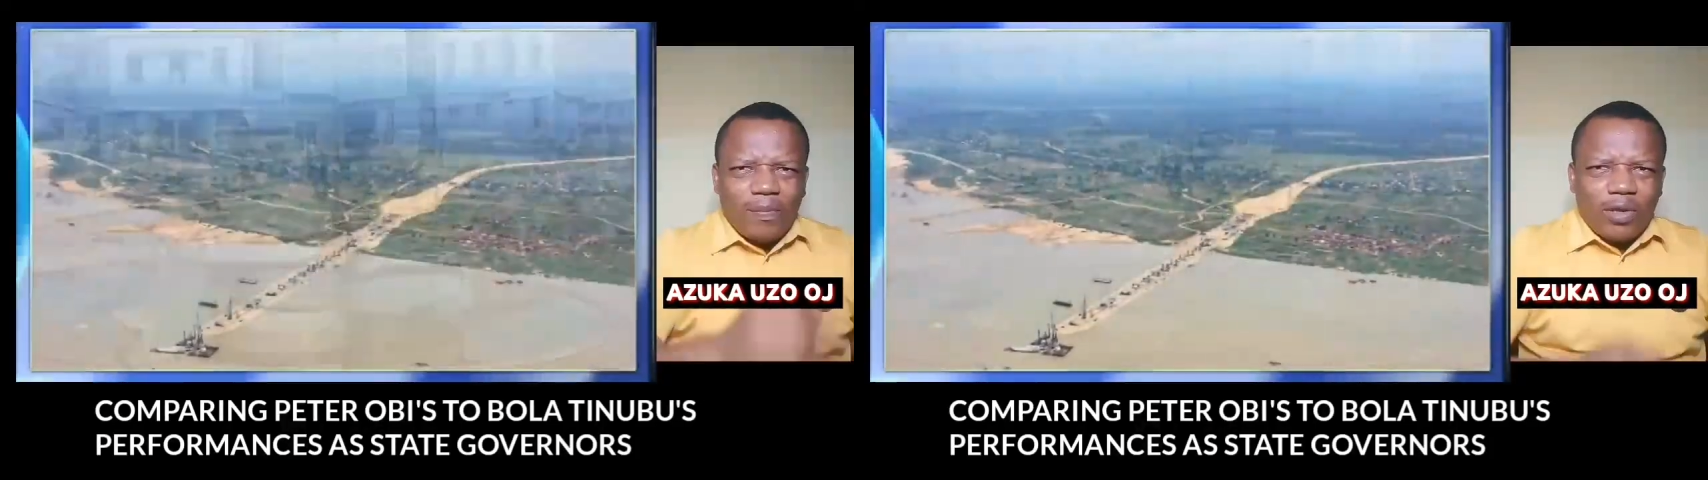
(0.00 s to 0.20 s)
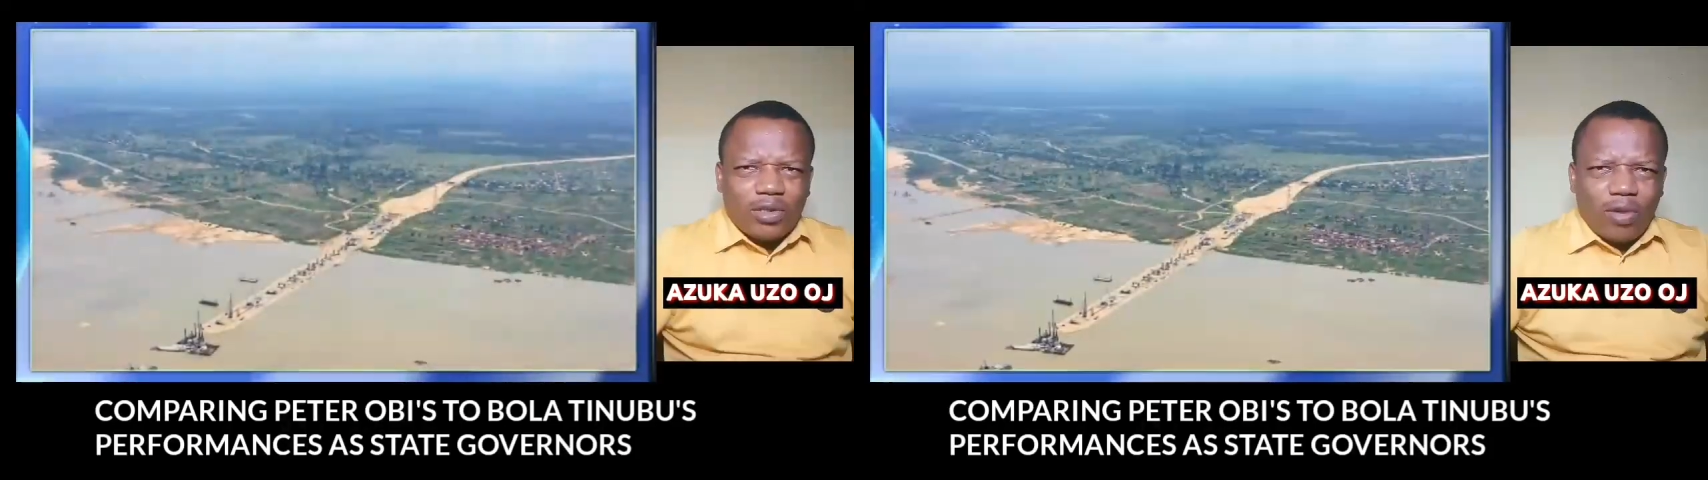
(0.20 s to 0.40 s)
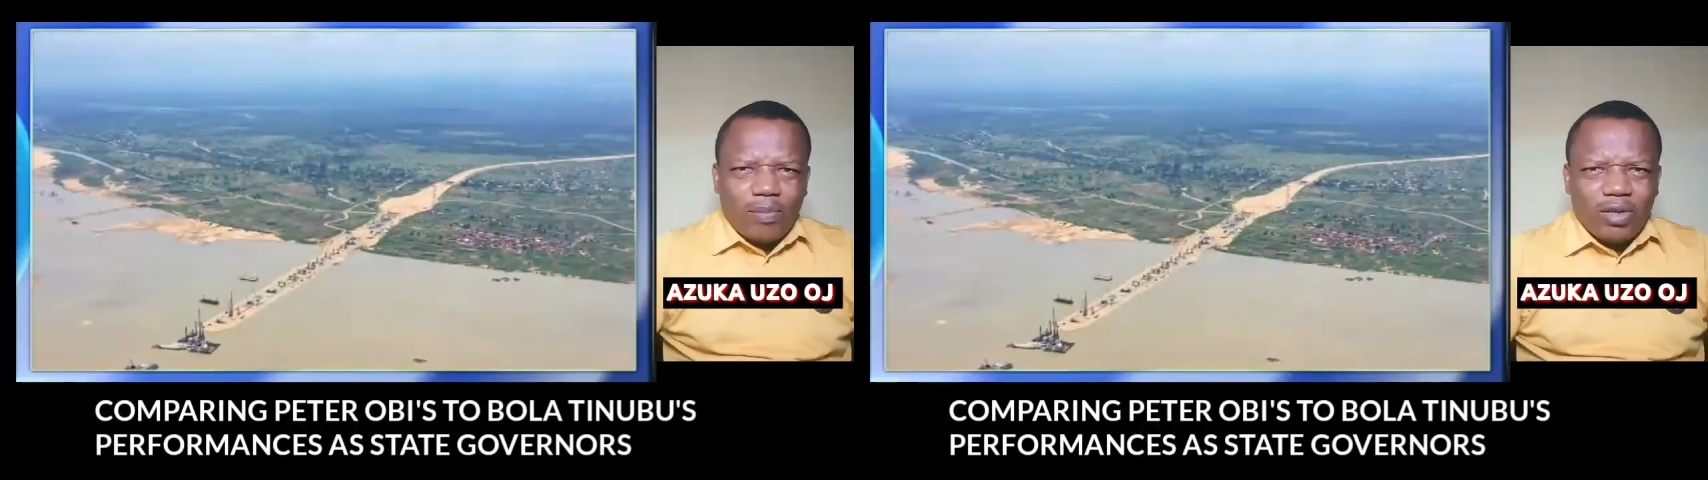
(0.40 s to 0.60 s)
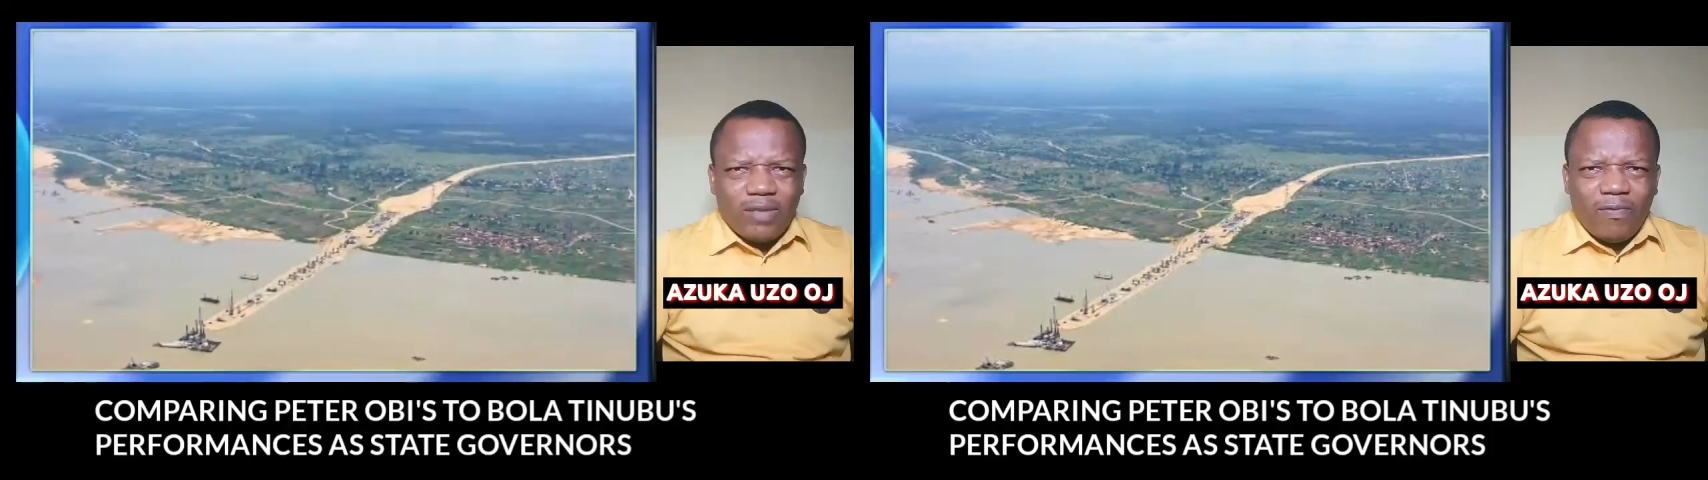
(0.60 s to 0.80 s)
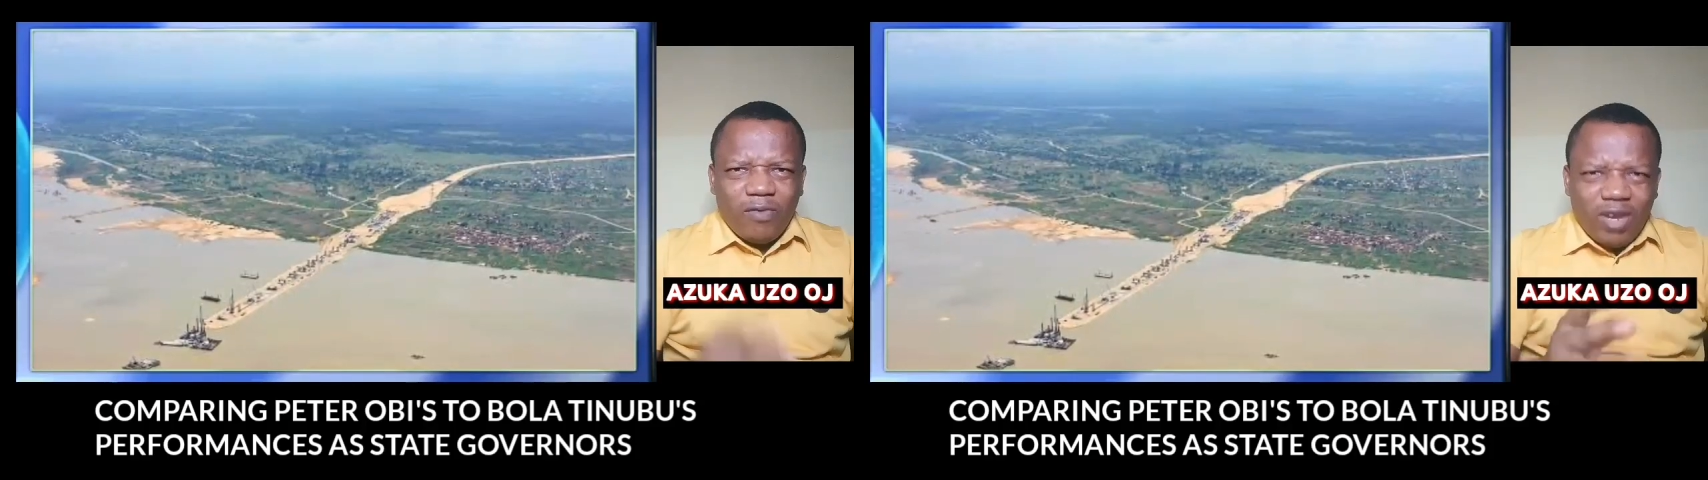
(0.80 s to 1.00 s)
the port to
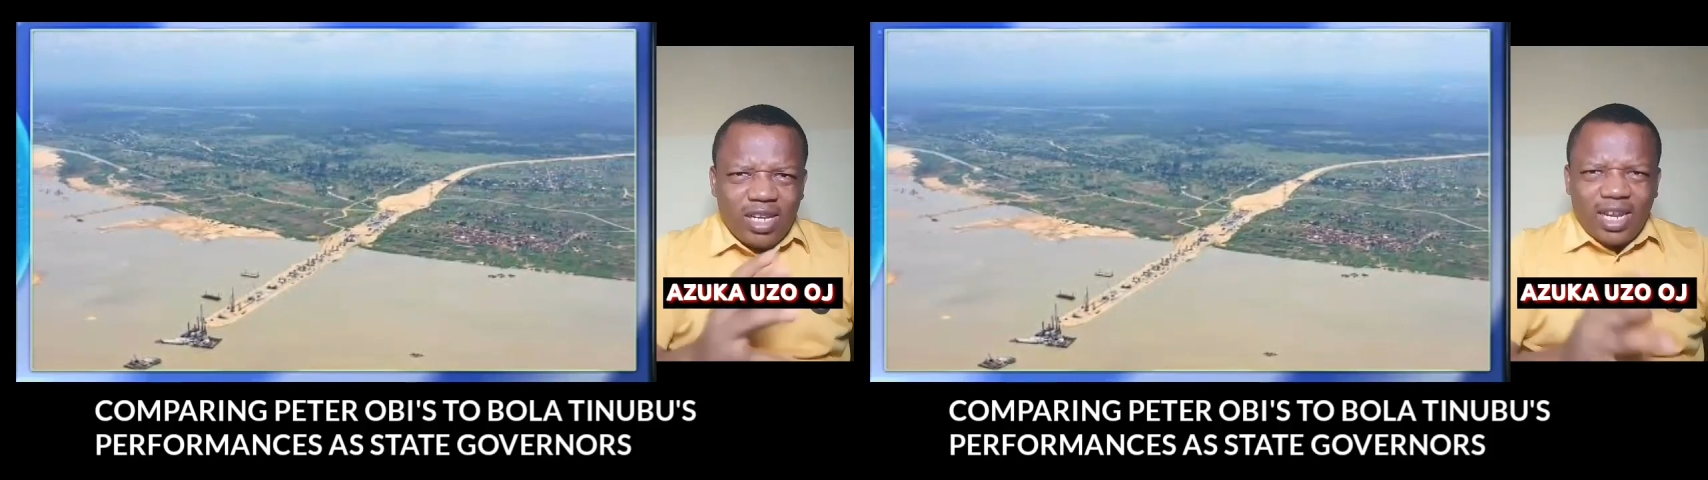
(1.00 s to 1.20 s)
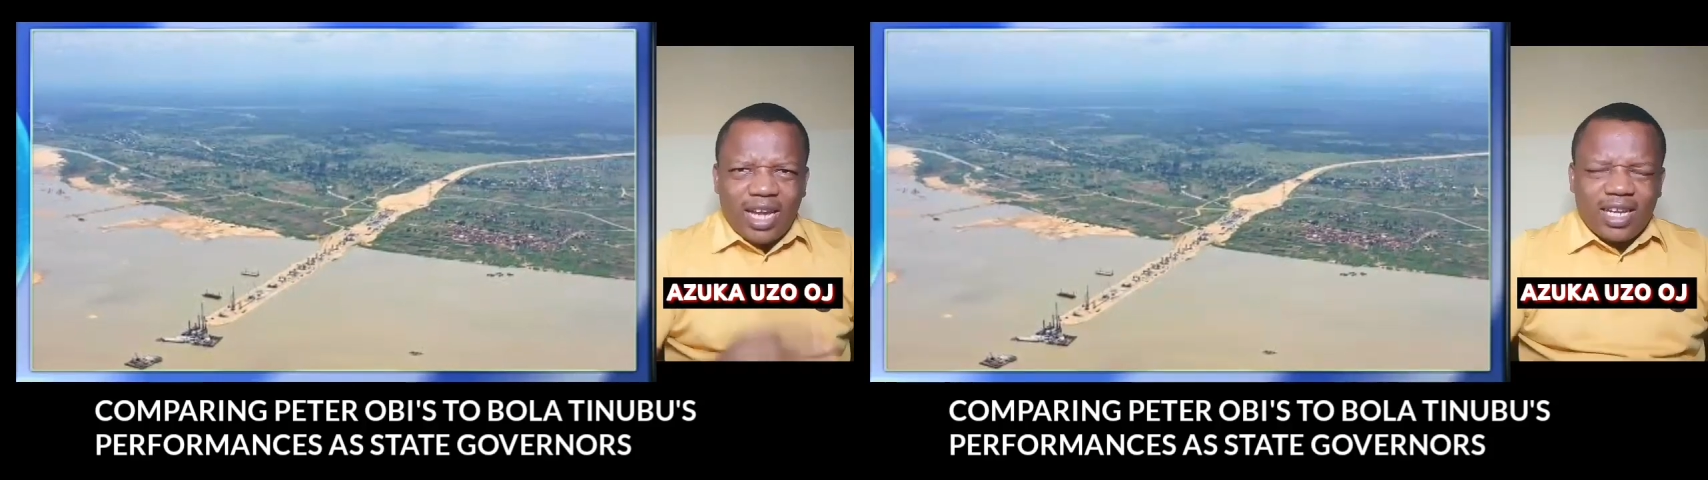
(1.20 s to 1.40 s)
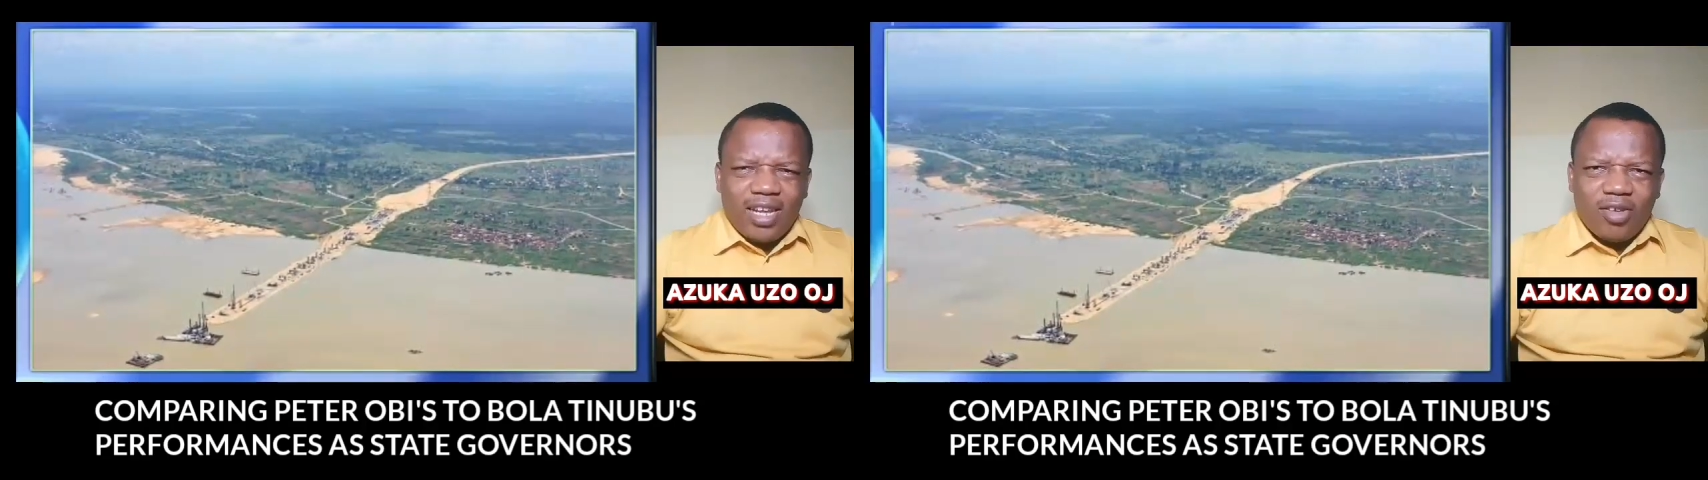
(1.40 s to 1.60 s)
operate freely like